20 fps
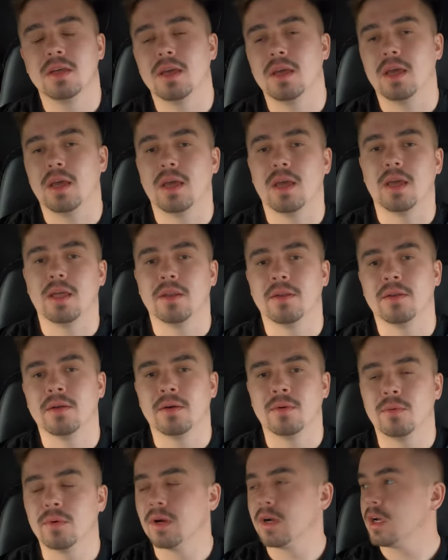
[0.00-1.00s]
and
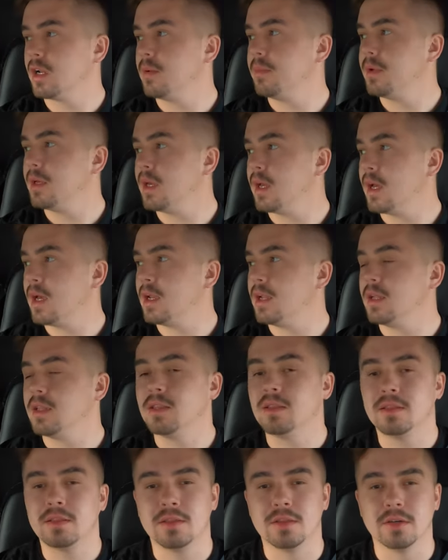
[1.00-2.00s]
we're gonna be headed
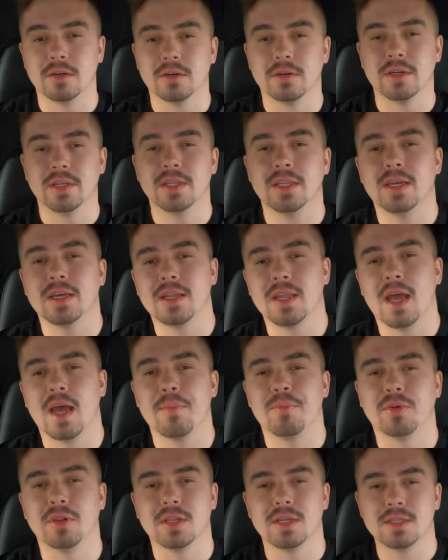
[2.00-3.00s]
through
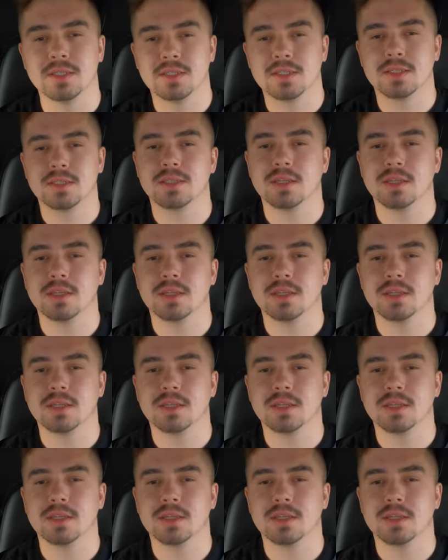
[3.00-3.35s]
Indianapolis